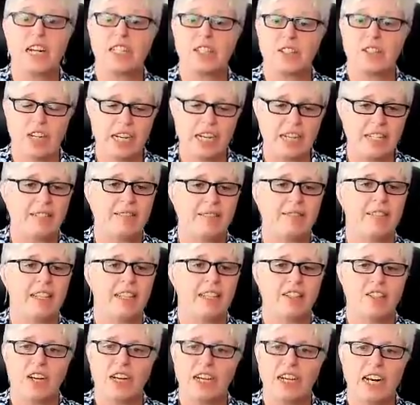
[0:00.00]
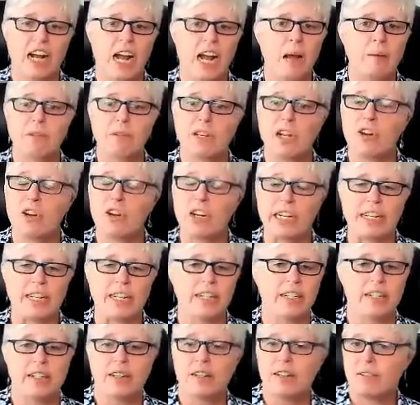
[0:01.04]
That's right. That's you know, right. It I'm
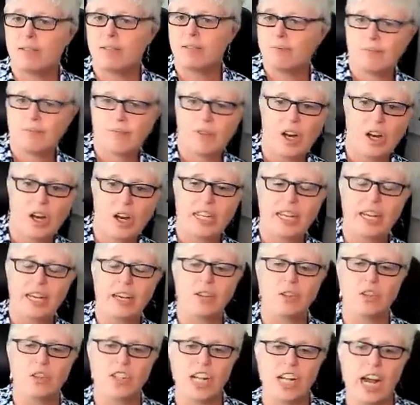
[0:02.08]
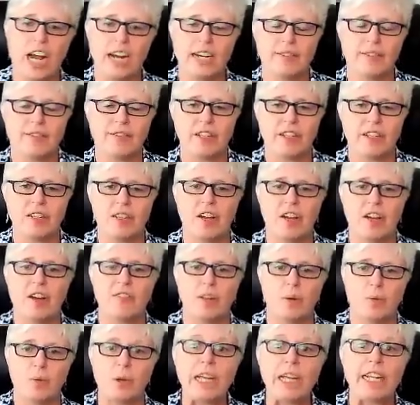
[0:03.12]
reinforces on the other side of the
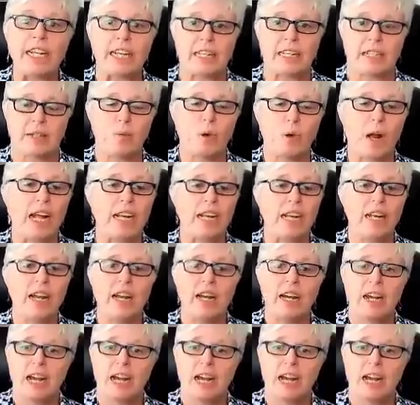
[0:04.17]
of the reading, right?